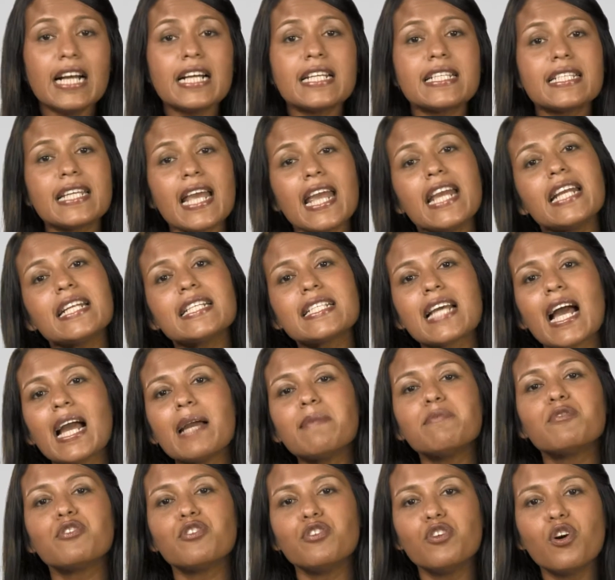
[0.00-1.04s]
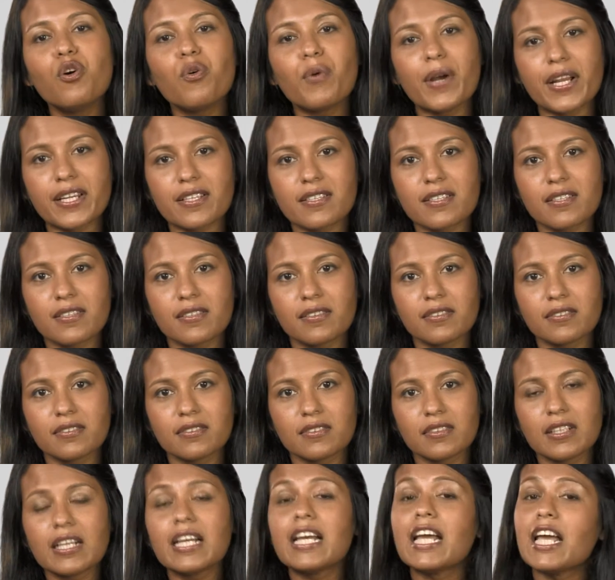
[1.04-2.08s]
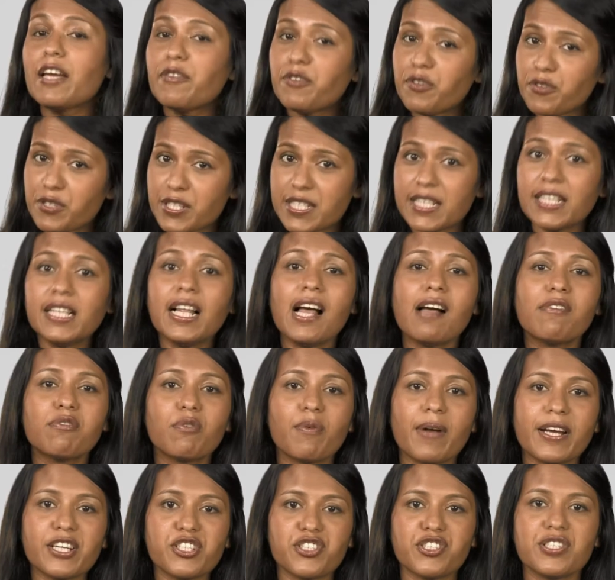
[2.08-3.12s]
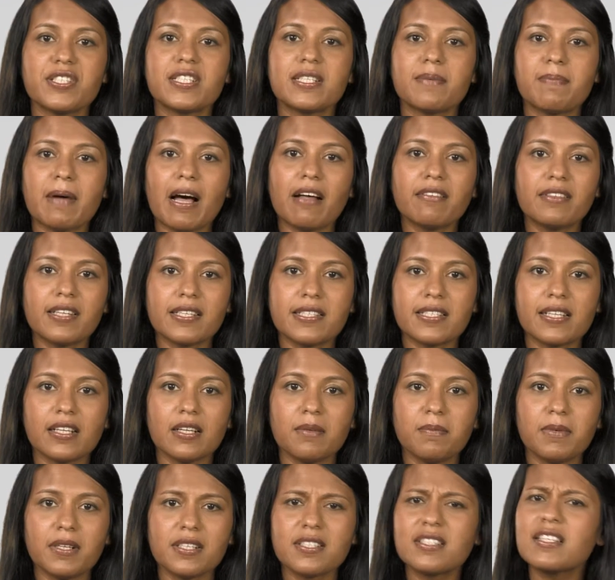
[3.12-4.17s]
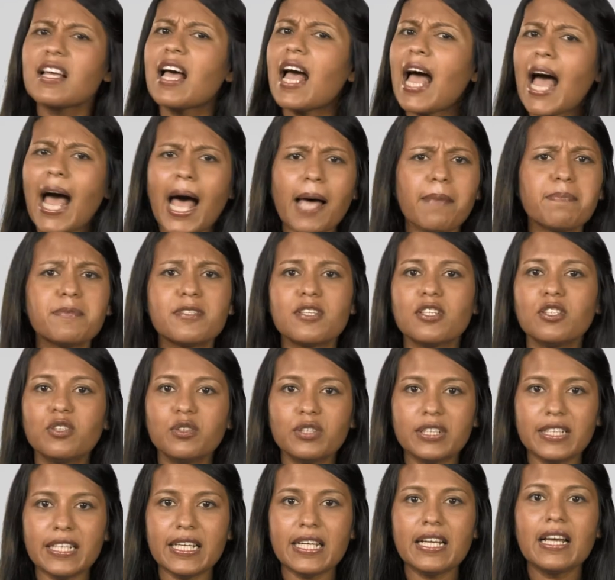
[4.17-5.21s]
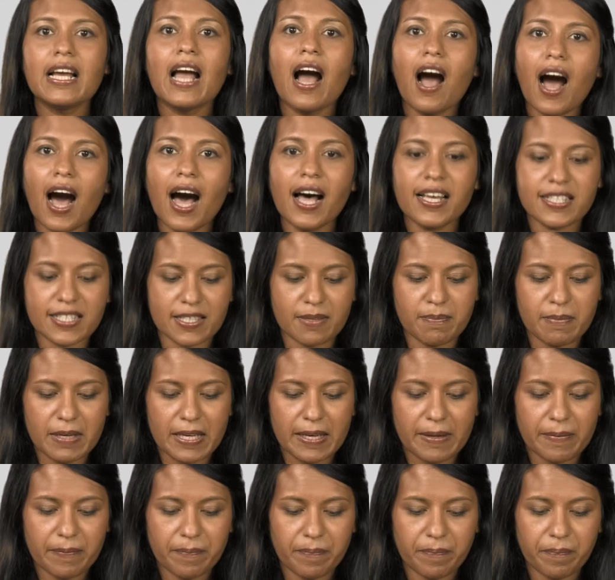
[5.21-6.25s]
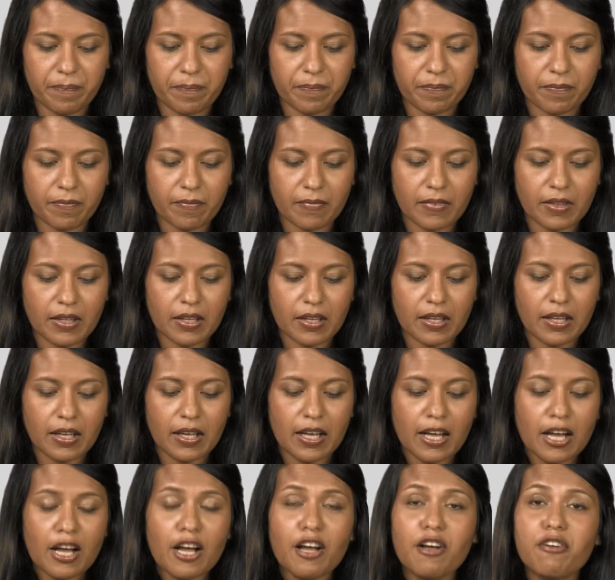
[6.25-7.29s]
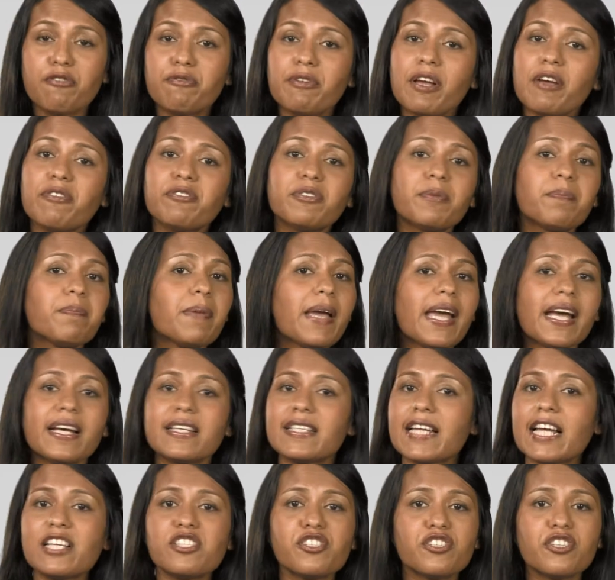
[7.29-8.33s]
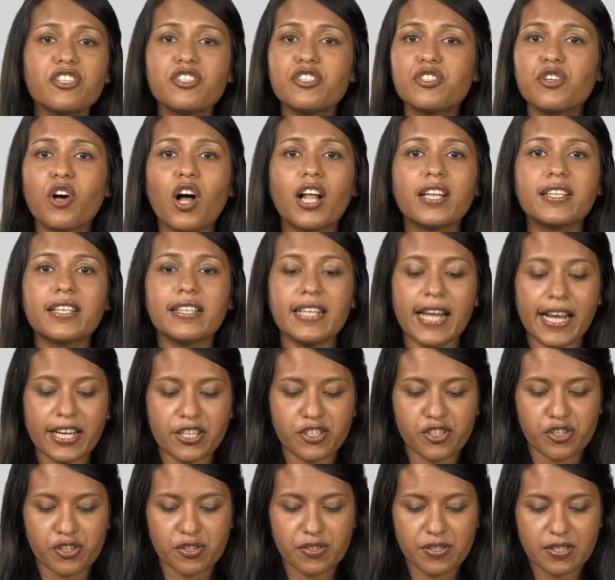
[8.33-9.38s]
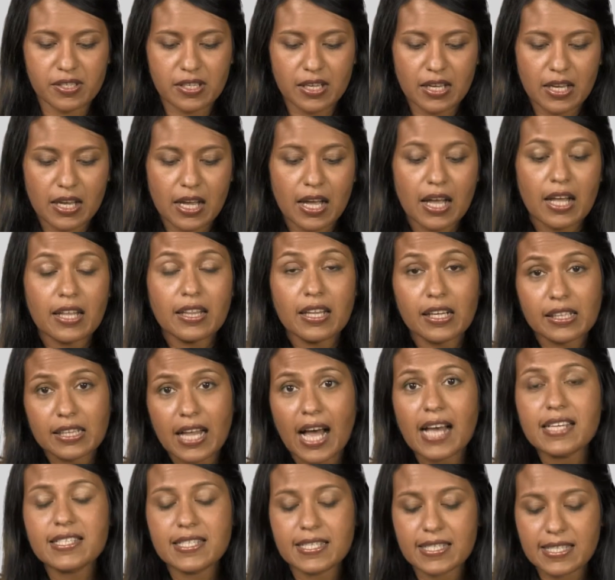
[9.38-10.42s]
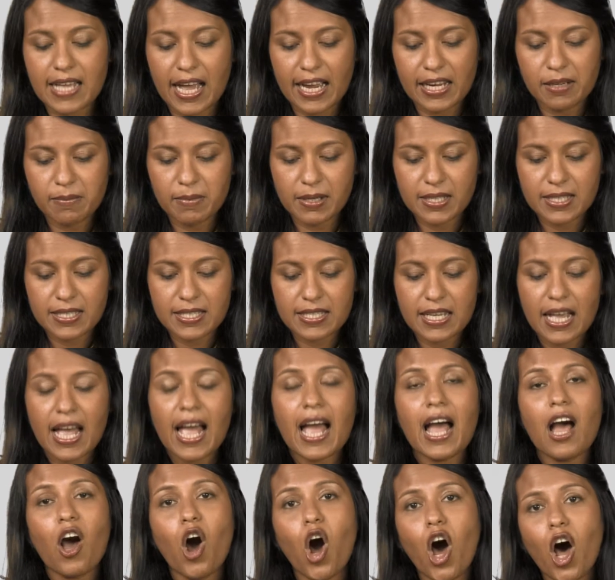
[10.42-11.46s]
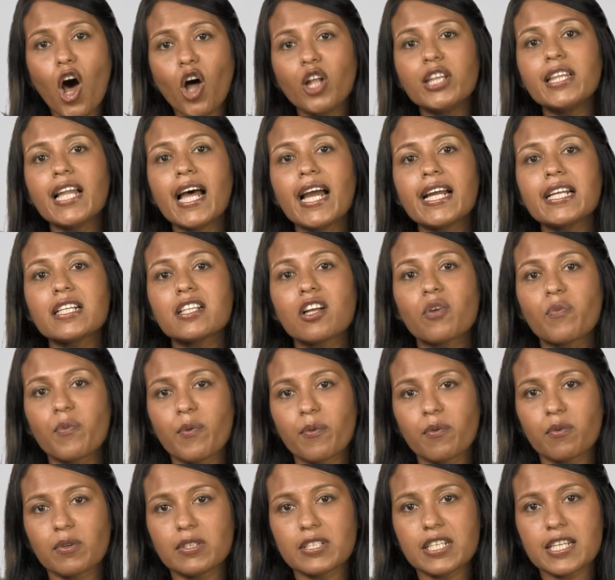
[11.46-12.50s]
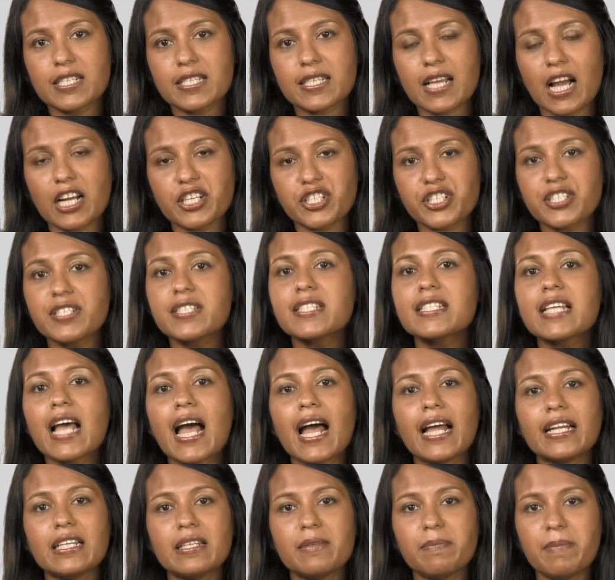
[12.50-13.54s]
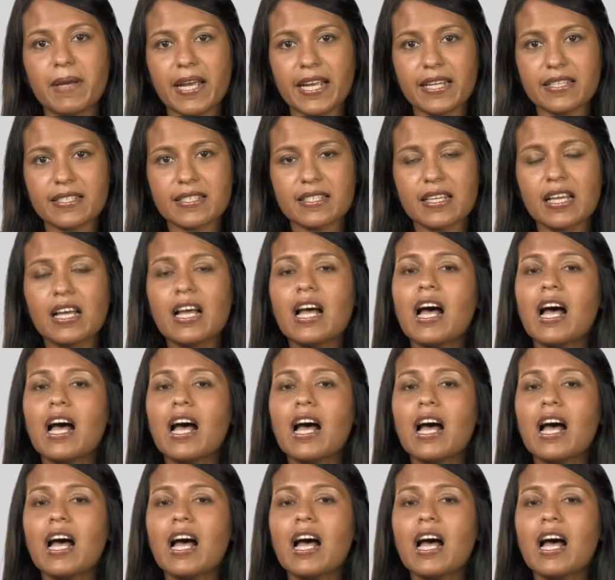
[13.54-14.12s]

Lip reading: Take time to know it. If you still have questions about the syllabus, absolutely ask me. Fifth, pay attention to all the lectures, the class assignments, online discussions, and debates.